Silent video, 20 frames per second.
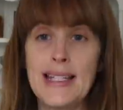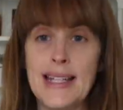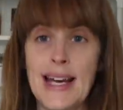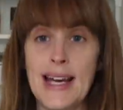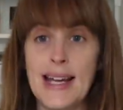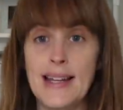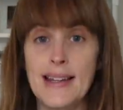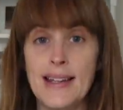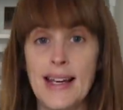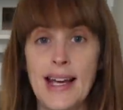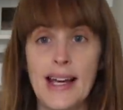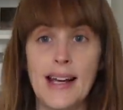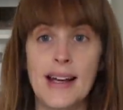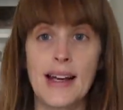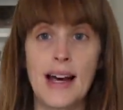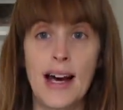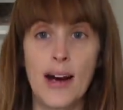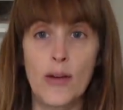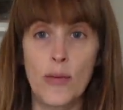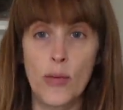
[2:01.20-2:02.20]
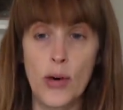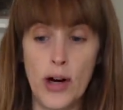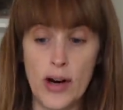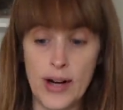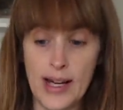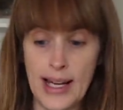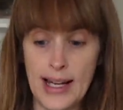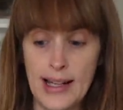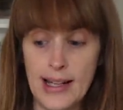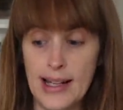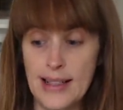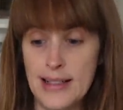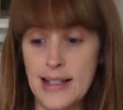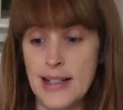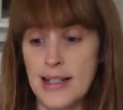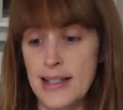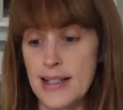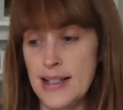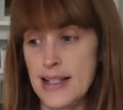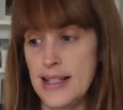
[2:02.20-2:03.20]
day thing at work in
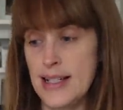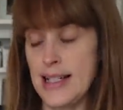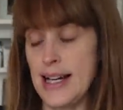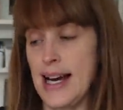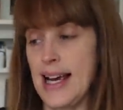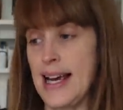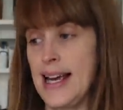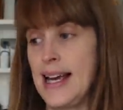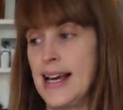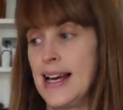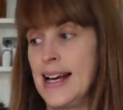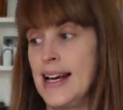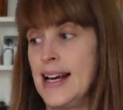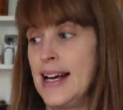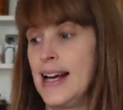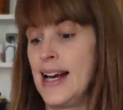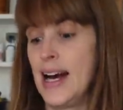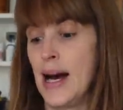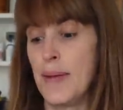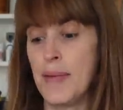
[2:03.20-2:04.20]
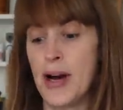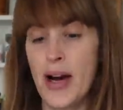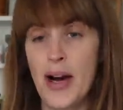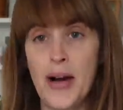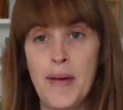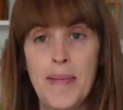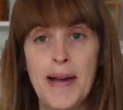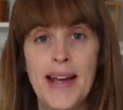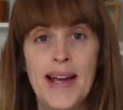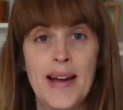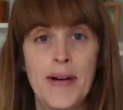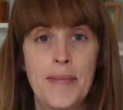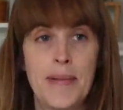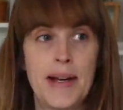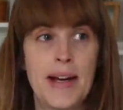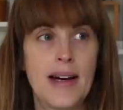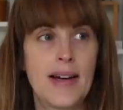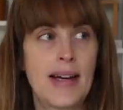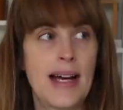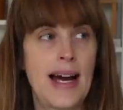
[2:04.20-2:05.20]
London today. I'm hoping he'll
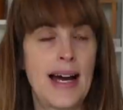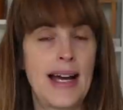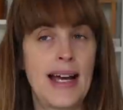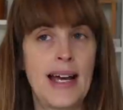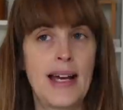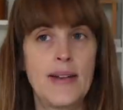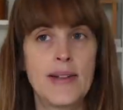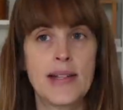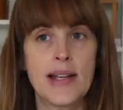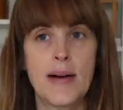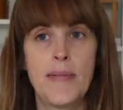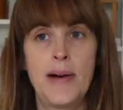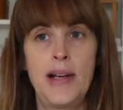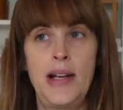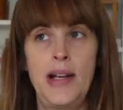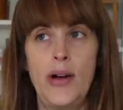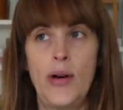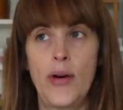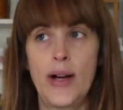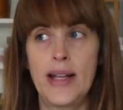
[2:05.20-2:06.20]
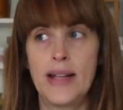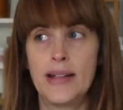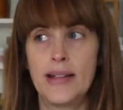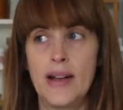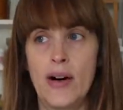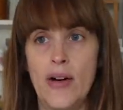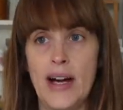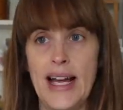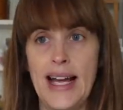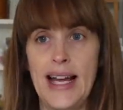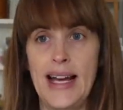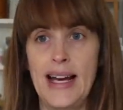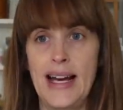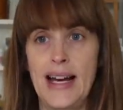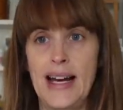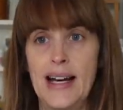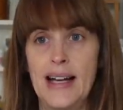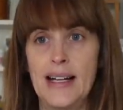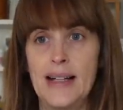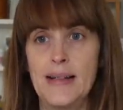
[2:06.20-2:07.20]
be okay. He was up a lot in the night.
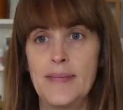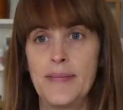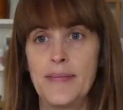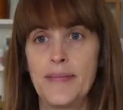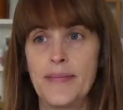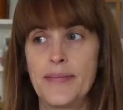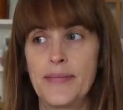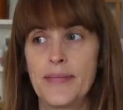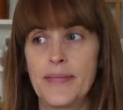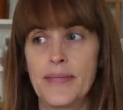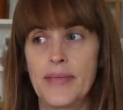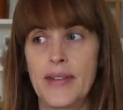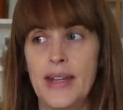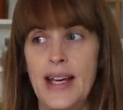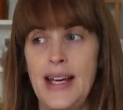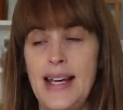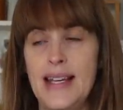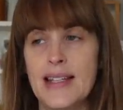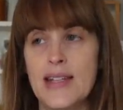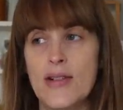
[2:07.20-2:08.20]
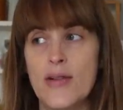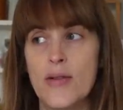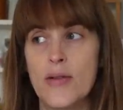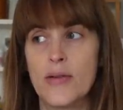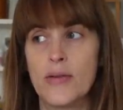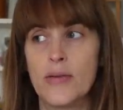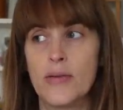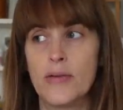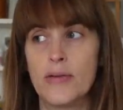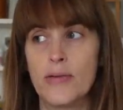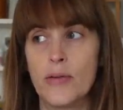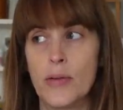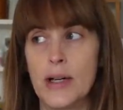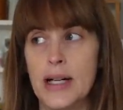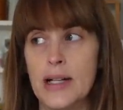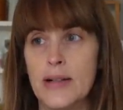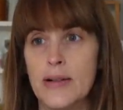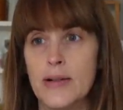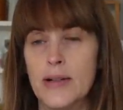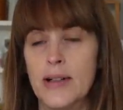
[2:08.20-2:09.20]
He is not
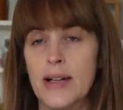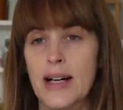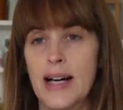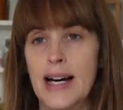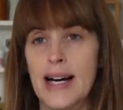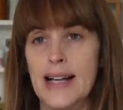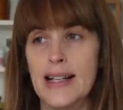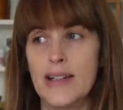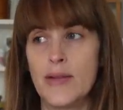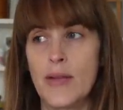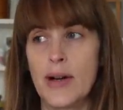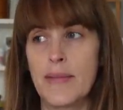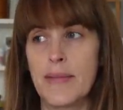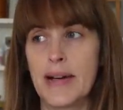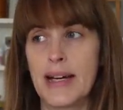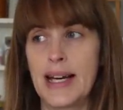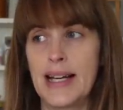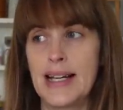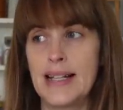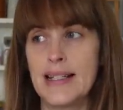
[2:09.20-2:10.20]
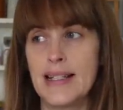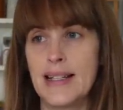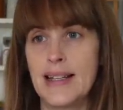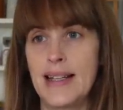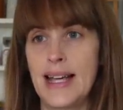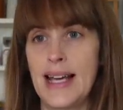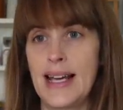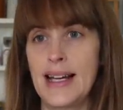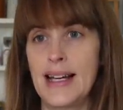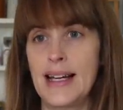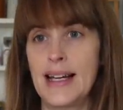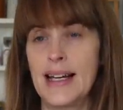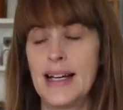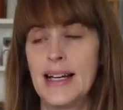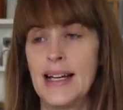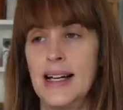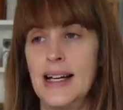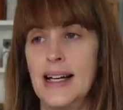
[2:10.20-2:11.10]
well, and we're beginning to think